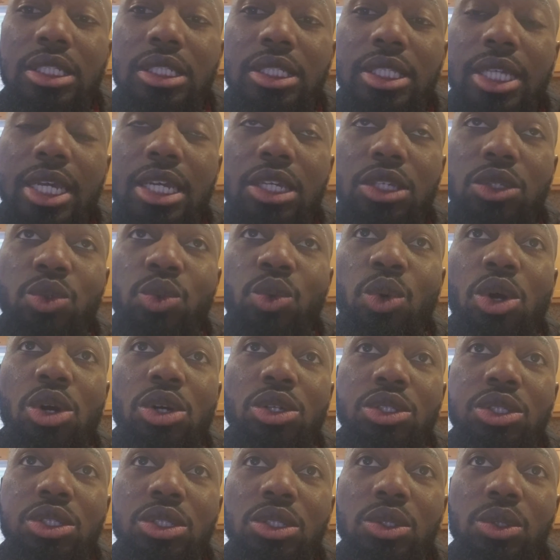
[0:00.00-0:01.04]
is that you
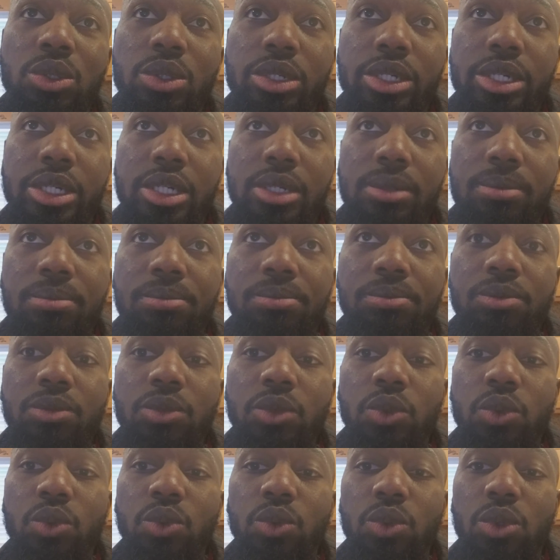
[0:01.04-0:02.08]
also,
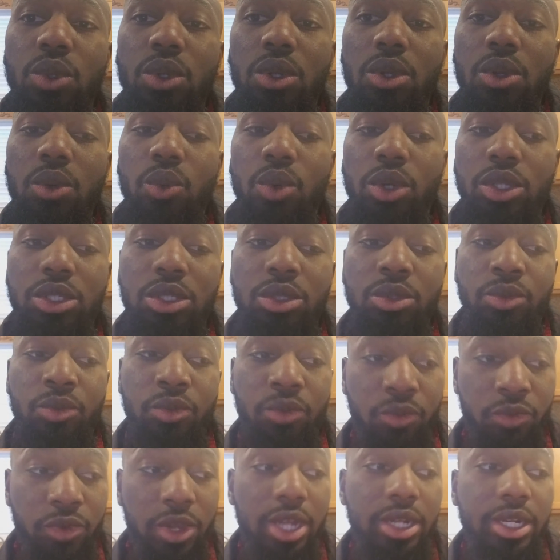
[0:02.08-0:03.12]
once you
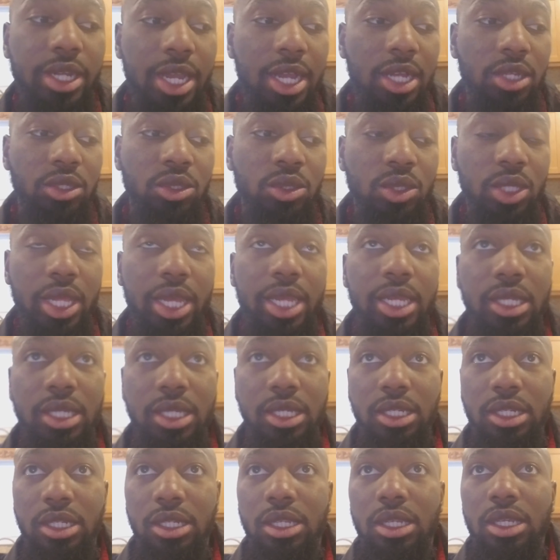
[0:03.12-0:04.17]
find a house you like
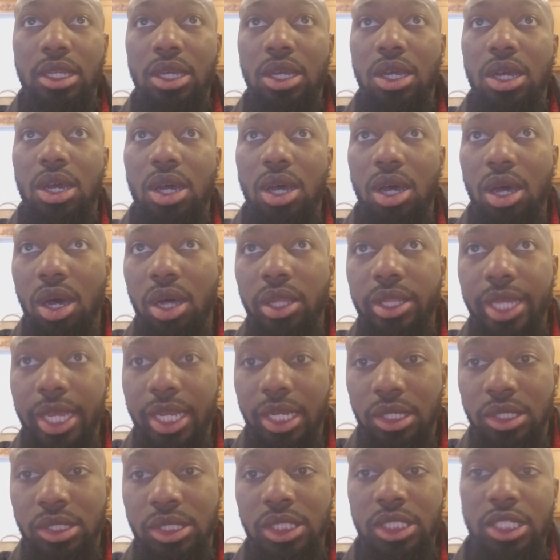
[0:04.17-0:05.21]
and all
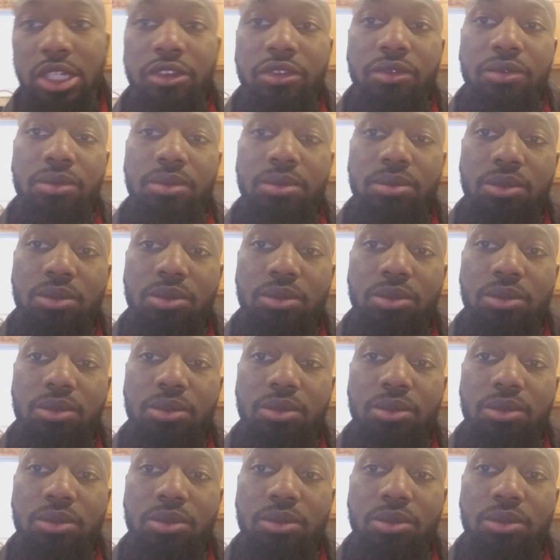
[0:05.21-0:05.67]
that good stuff,